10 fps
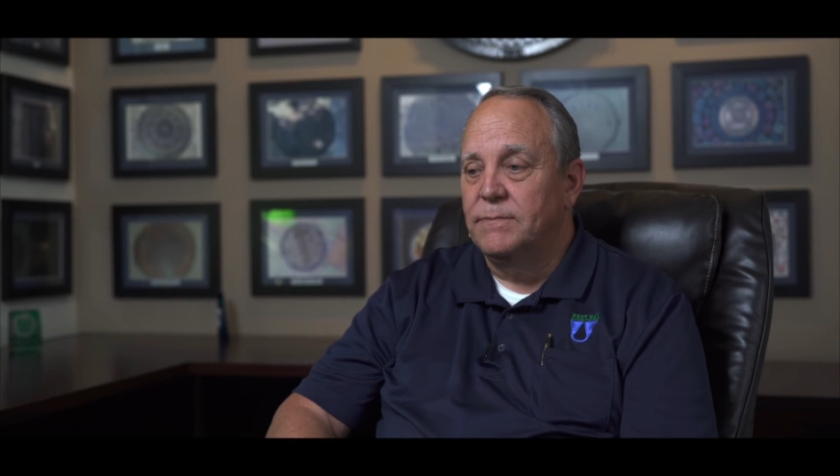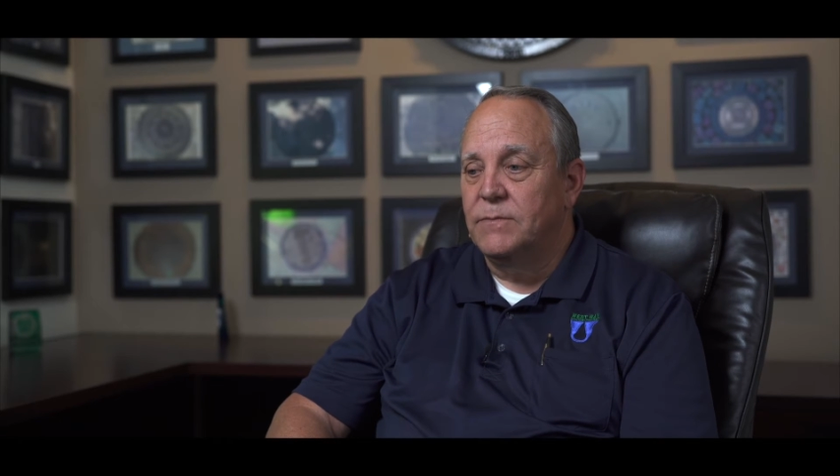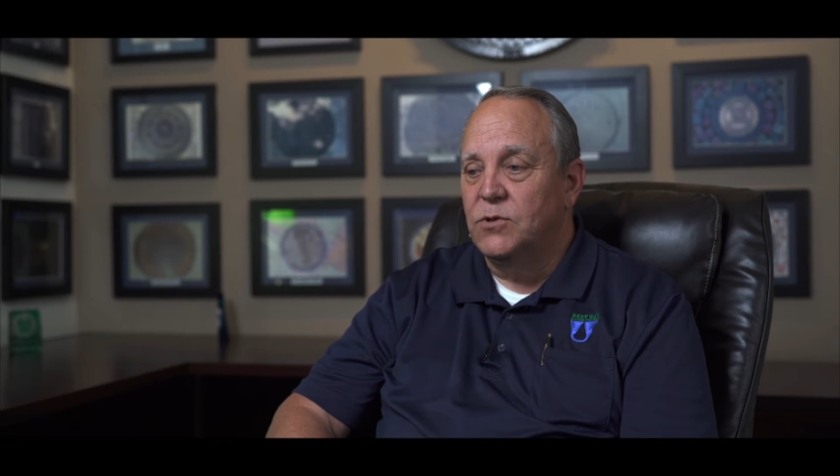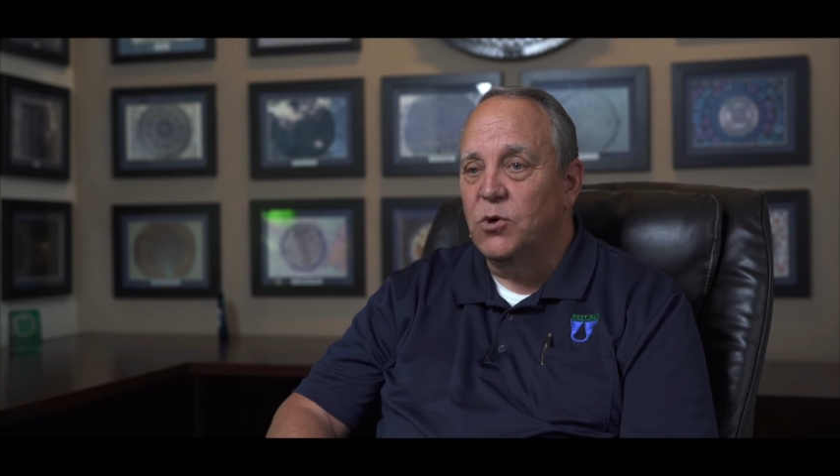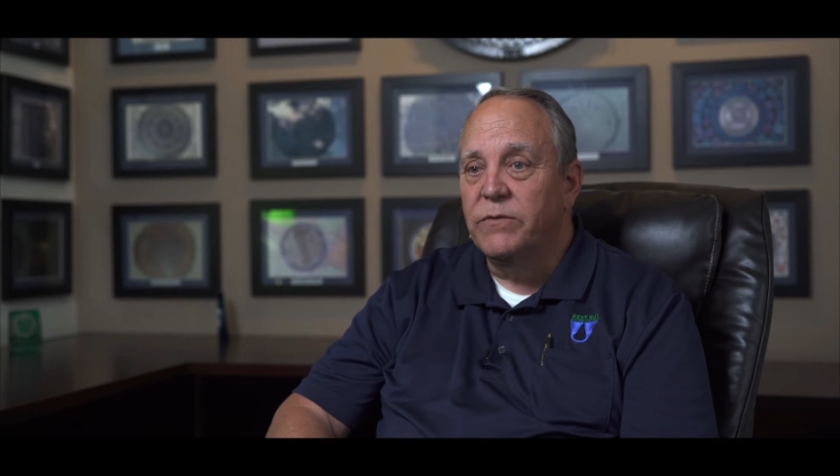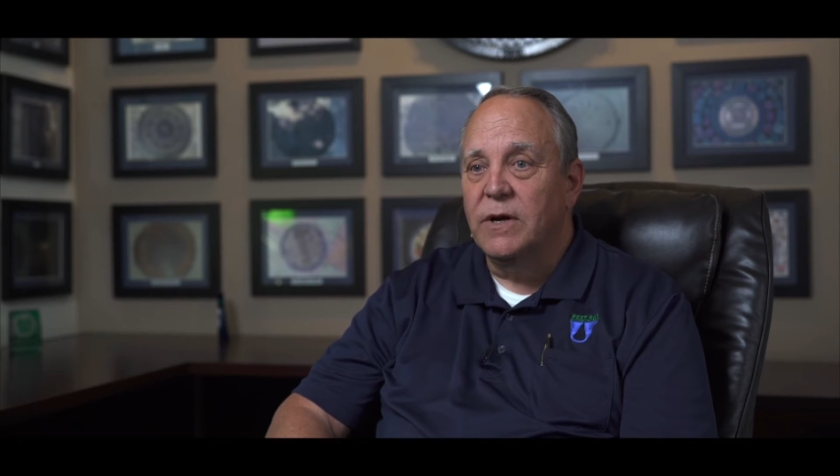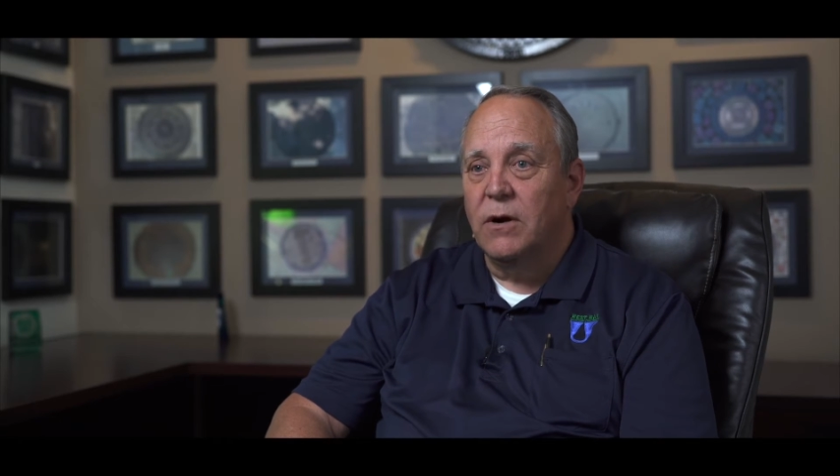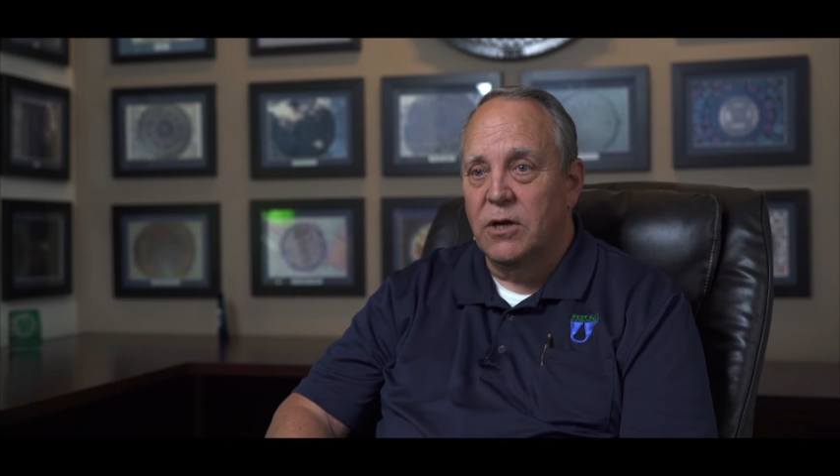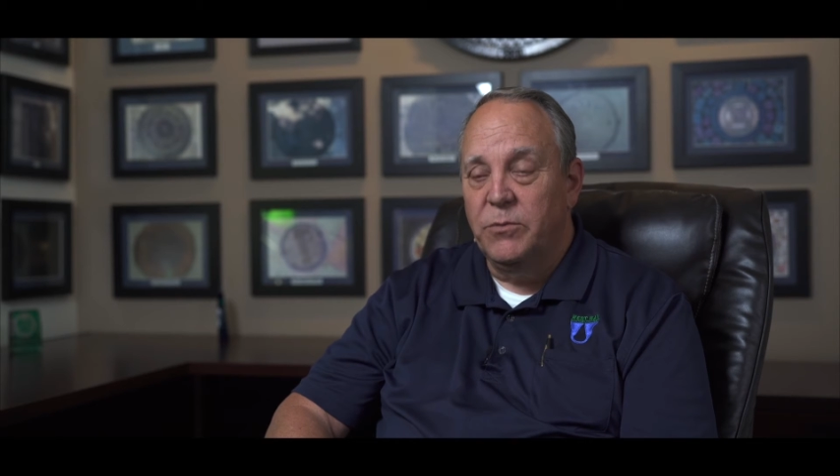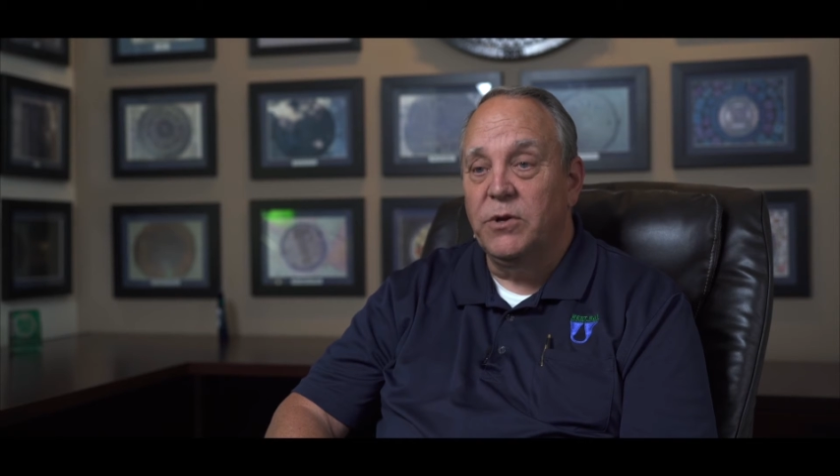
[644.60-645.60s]
serving our
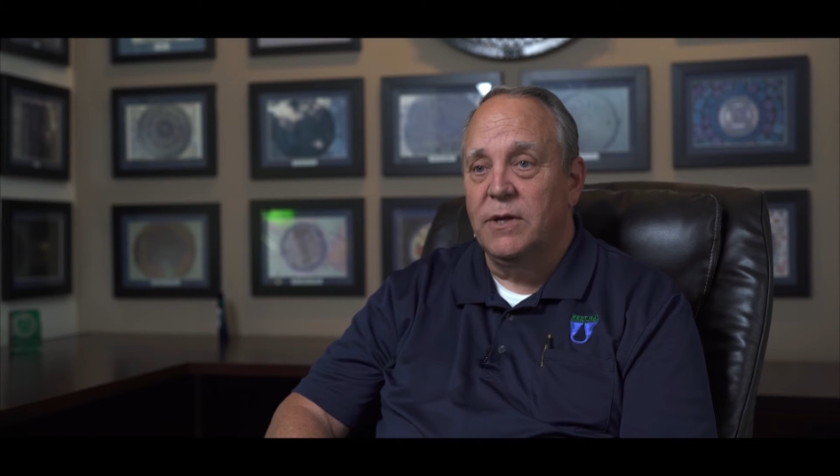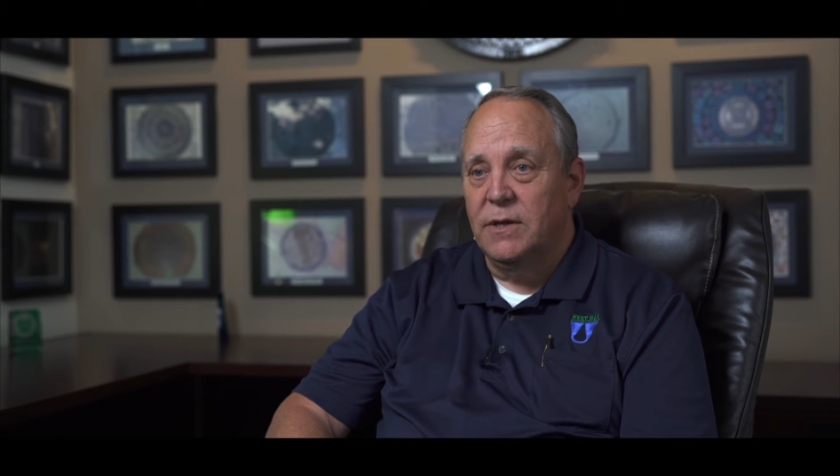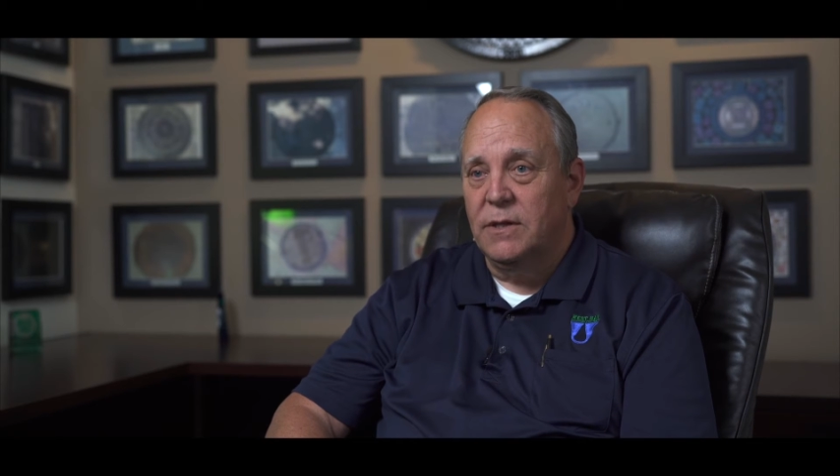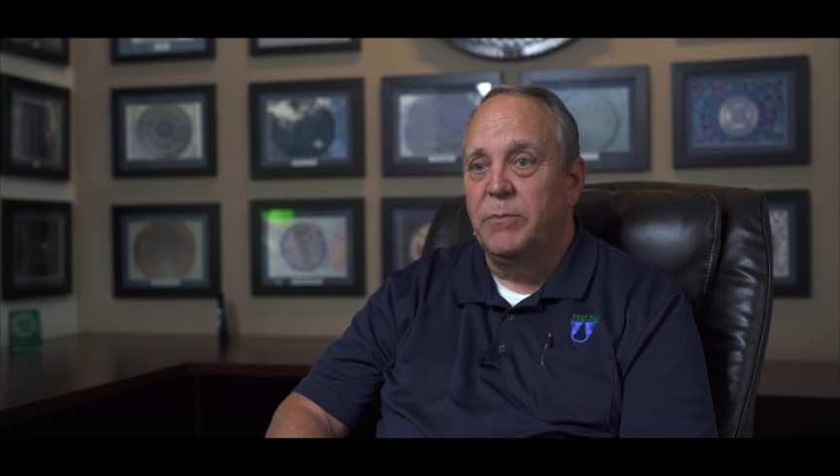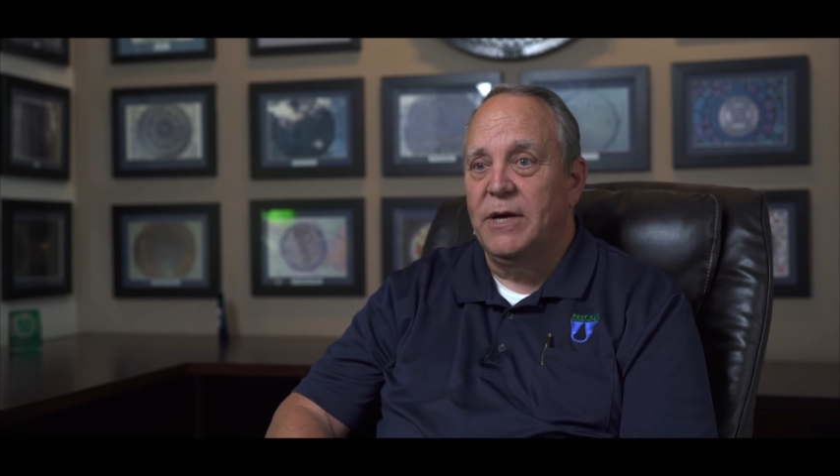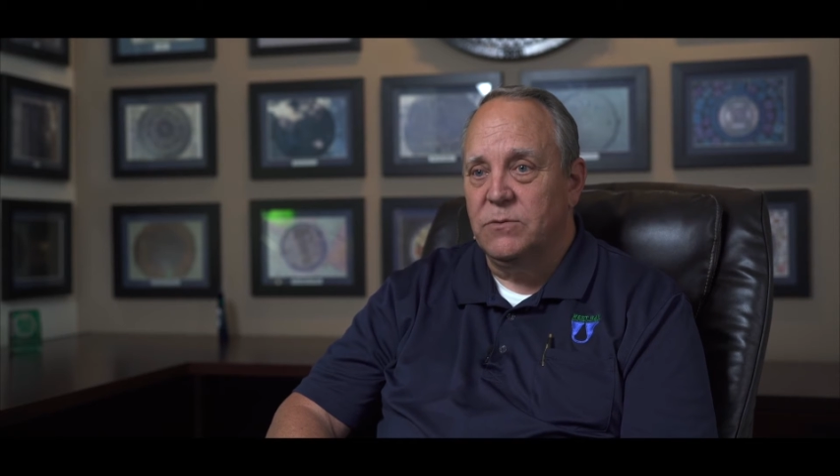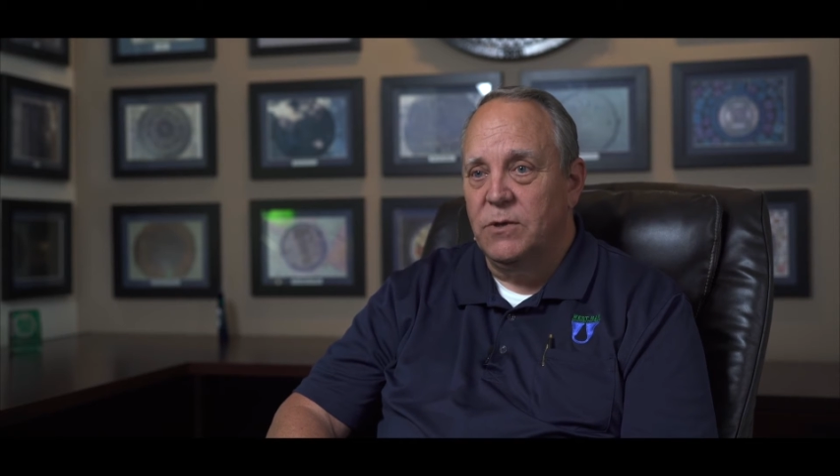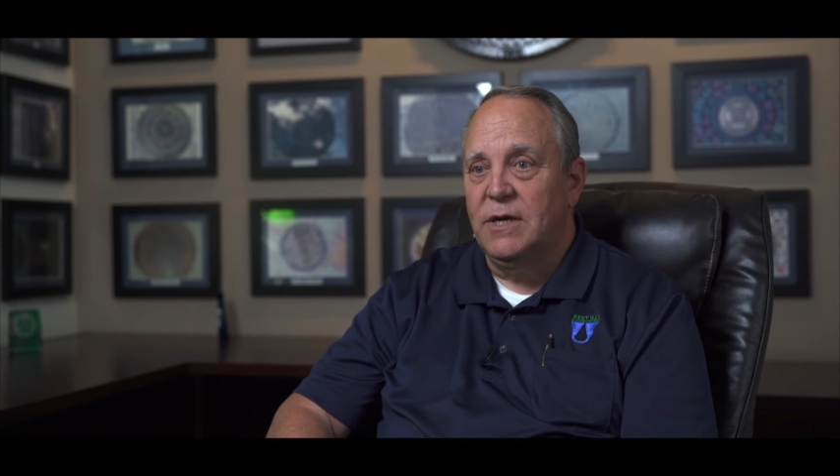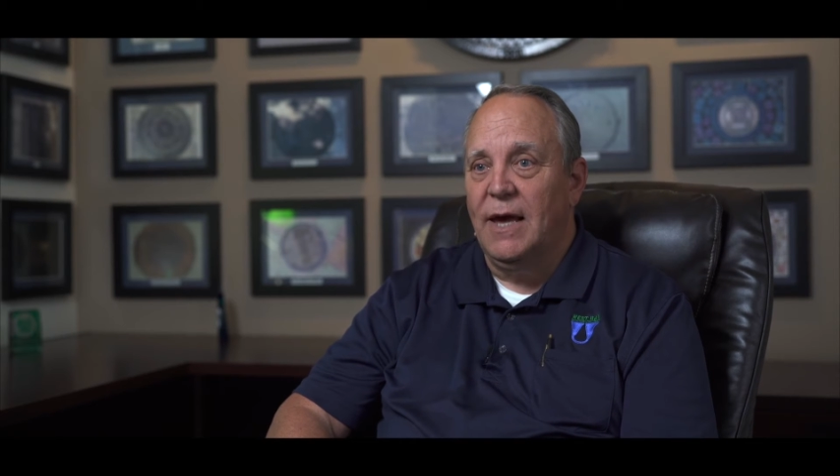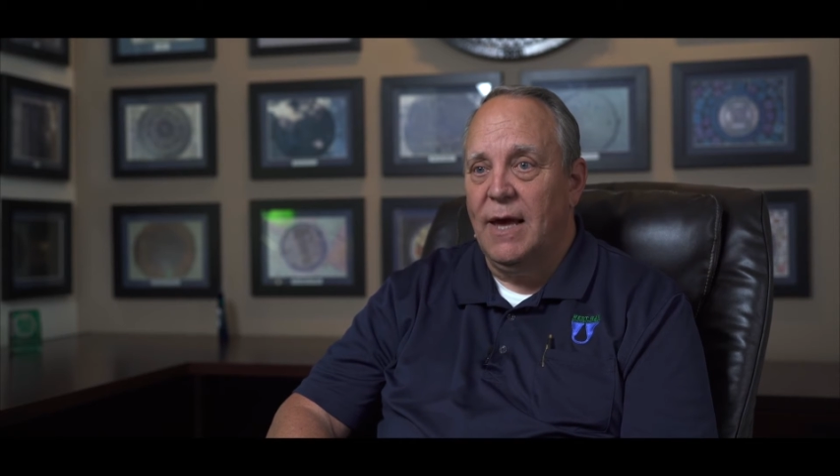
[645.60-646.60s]
community the best we
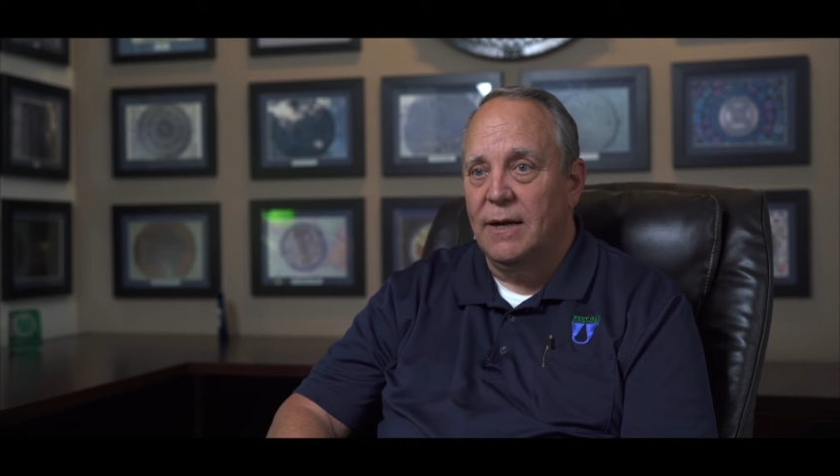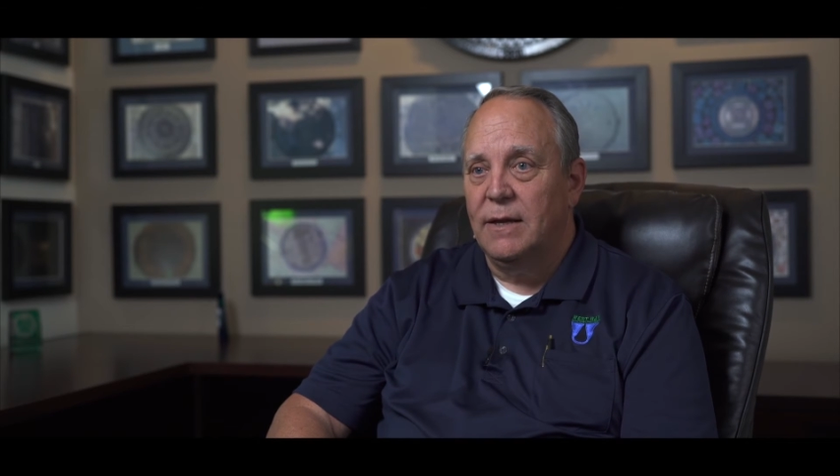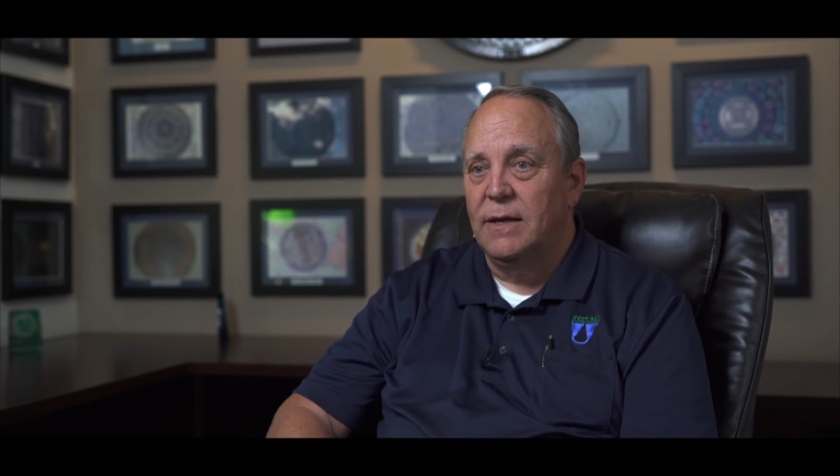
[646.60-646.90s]
can